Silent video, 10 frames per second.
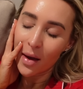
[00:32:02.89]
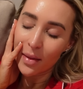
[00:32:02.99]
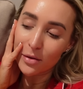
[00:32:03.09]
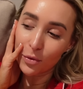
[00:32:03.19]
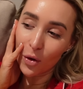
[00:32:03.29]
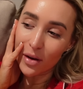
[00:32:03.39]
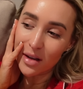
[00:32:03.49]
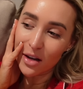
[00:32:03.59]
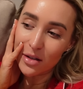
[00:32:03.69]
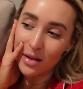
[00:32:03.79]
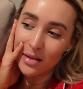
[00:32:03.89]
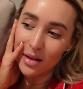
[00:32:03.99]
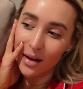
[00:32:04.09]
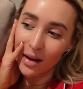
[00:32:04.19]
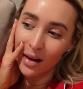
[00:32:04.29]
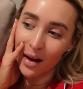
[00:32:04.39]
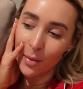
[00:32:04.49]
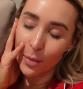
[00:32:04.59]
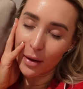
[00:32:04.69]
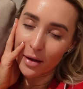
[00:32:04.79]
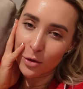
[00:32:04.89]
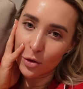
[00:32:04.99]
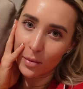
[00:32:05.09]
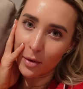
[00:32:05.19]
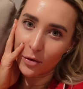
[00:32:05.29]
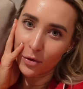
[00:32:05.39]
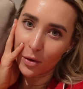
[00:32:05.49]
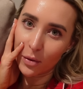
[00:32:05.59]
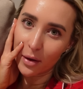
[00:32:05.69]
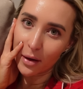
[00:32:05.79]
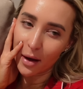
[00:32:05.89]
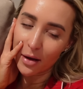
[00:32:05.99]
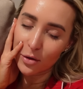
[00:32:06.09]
This vlog is actually slightly late, but it is not my fault, okay?